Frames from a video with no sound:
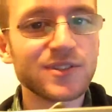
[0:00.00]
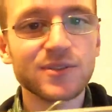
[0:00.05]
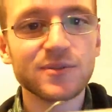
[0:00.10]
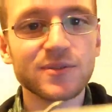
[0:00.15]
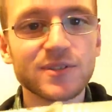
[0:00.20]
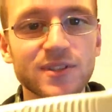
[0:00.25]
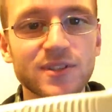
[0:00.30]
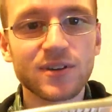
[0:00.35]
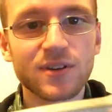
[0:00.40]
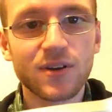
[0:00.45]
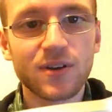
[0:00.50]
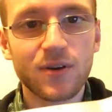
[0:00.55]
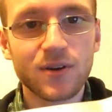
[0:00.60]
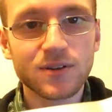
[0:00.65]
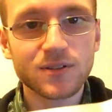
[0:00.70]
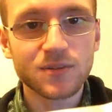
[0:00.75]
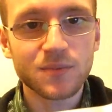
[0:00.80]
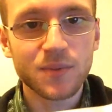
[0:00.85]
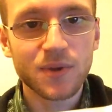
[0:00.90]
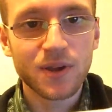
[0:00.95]
That's going to look
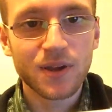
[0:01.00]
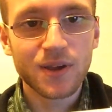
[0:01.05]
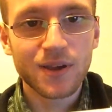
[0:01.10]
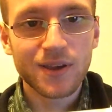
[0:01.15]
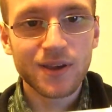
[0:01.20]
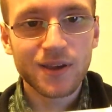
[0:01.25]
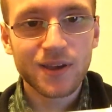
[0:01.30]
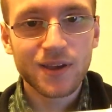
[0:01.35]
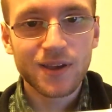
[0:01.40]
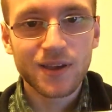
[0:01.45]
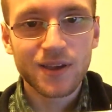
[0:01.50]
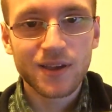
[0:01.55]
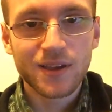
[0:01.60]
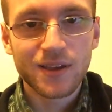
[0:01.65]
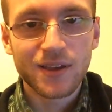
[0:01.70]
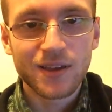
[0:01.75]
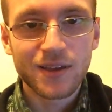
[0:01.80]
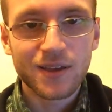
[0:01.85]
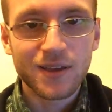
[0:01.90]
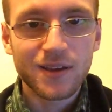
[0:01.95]
awesome.
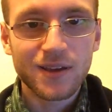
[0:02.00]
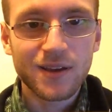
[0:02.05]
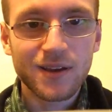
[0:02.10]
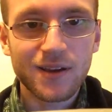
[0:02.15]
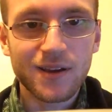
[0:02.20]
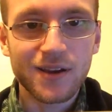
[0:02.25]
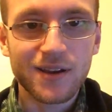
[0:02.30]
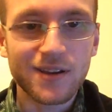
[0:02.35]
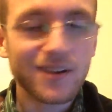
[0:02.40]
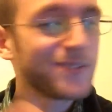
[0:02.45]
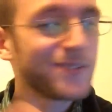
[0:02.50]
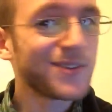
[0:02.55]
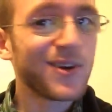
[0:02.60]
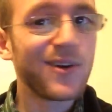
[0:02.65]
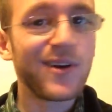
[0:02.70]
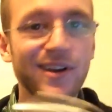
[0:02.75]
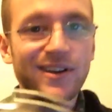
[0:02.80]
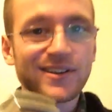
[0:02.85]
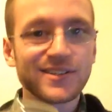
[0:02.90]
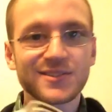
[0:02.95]
Alright, enough
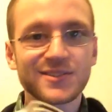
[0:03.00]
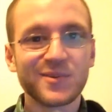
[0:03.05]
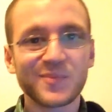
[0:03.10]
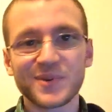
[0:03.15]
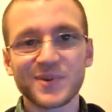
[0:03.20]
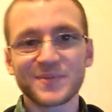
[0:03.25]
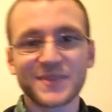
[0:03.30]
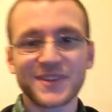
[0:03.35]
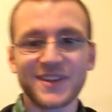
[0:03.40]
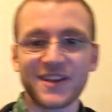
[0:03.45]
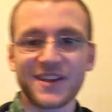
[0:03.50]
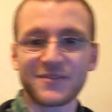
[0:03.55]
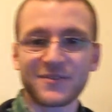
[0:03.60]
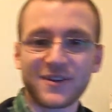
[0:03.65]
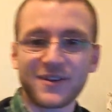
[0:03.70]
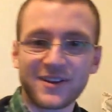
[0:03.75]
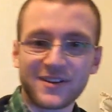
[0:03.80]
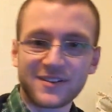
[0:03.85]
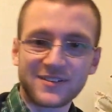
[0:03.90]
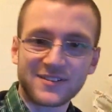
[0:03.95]
talking. Just open up the knife,
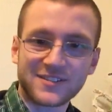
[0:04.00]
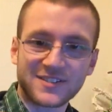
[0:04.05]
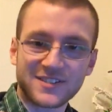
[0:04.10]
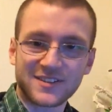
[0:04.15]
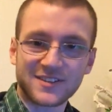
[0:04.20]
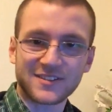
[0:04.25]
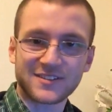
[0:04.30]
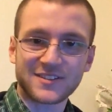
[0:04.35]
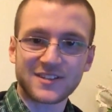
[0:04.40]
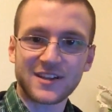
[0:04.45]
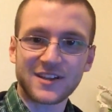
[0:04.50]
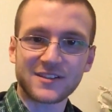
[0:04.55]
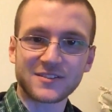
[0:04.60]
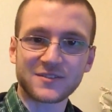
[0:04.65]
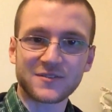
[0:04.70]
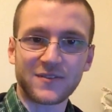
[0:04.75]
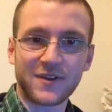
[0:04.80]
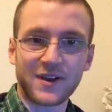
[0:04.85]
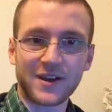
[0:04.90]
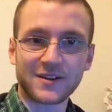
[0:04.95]
right? Let's see how this
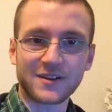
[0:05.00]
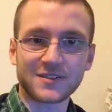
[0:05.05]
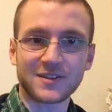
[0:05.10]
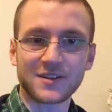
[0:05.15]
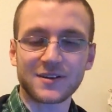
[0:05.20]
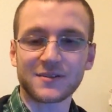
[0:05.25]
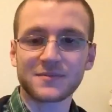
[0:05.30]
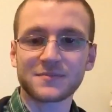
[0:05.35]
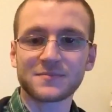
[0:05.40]
fires here.